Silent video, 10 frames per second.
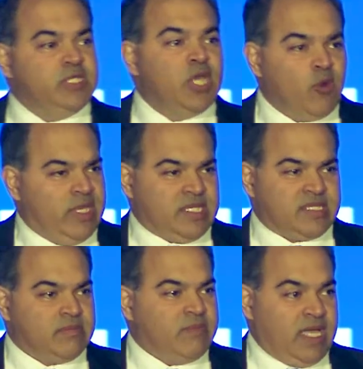know
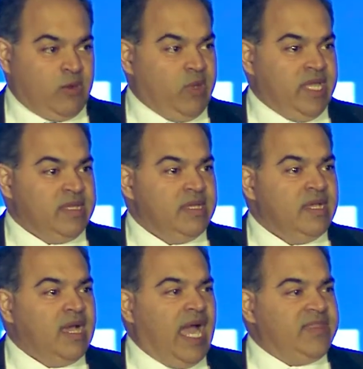this, by the way.
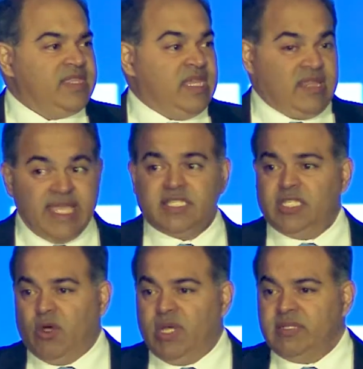I think they'd like to
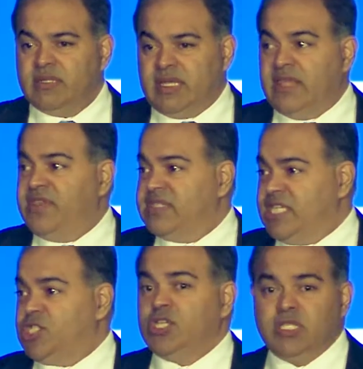know it, and I think they
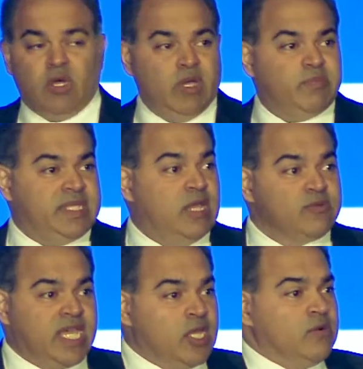should know it, but
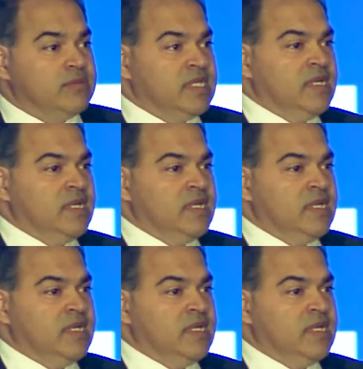they don't.